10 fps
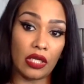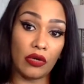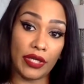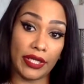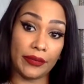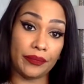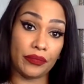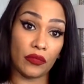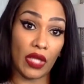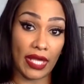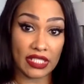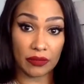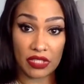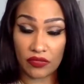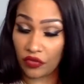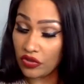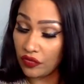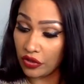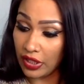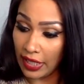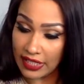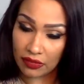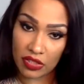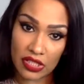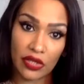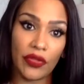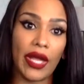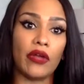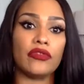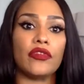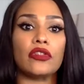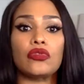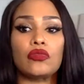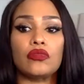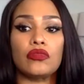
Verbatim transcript: Okay, ask him this. First of all, you got to ask him to sell the house first.